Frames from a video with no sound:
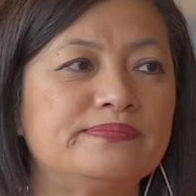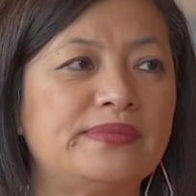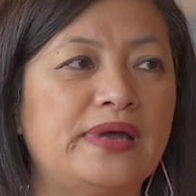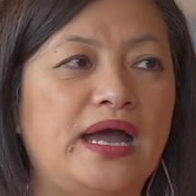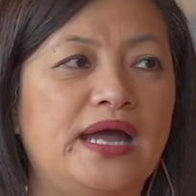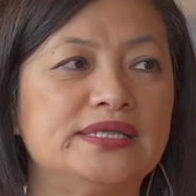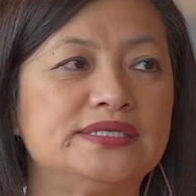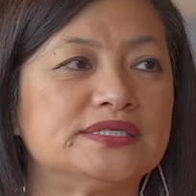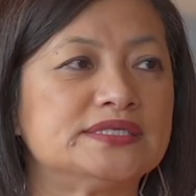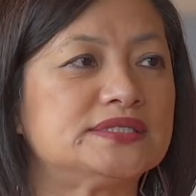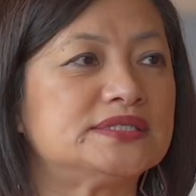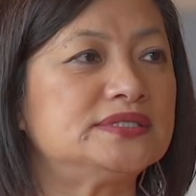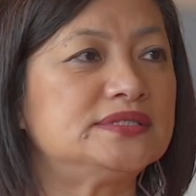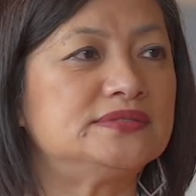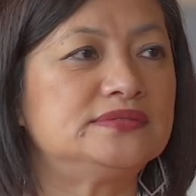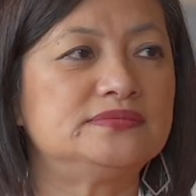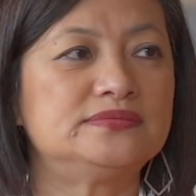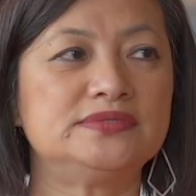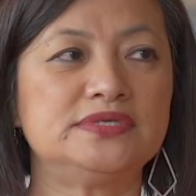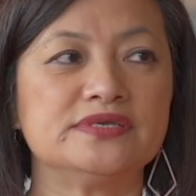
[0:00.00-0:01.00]
I just
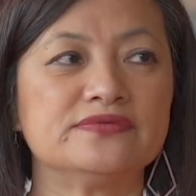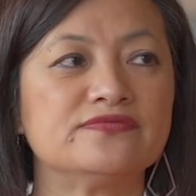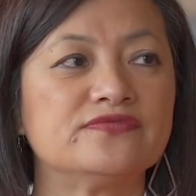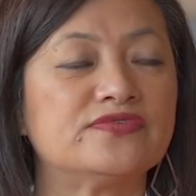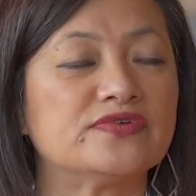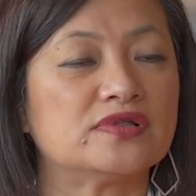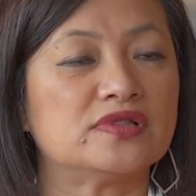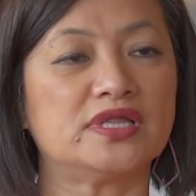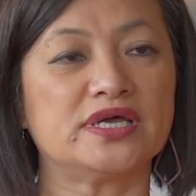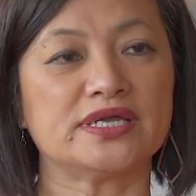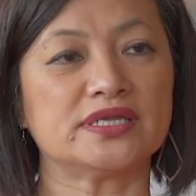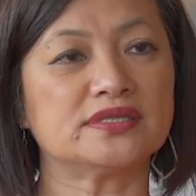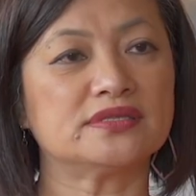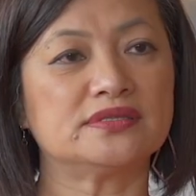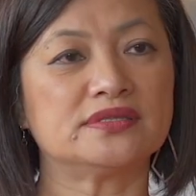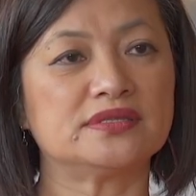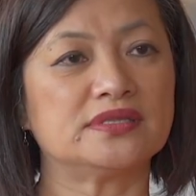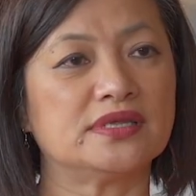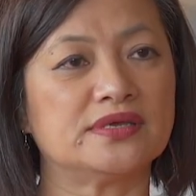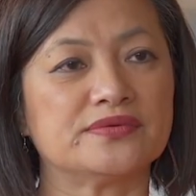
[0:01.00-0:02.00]
didn't feel like
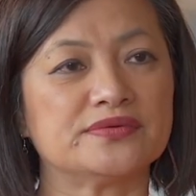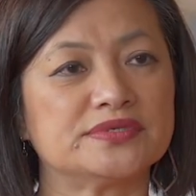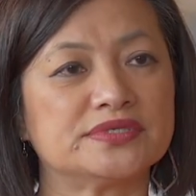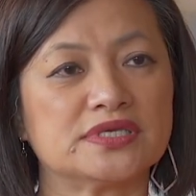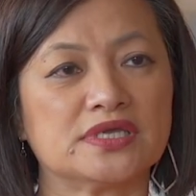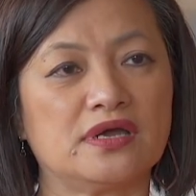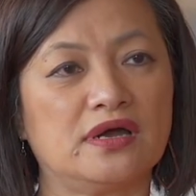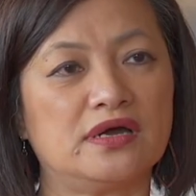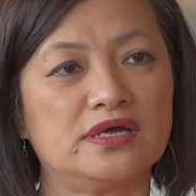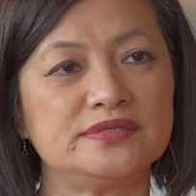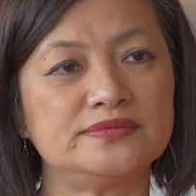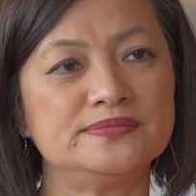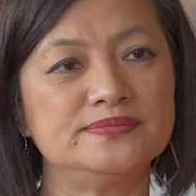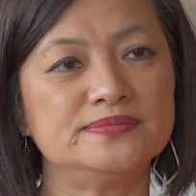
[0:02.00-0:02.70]
there was a God.